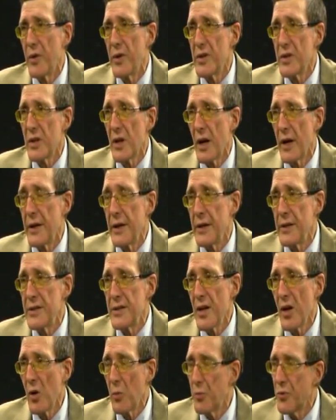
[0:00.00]
this guy needs
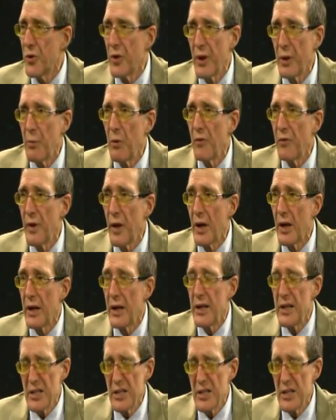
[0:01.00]
he's help. He's been held down at Fort.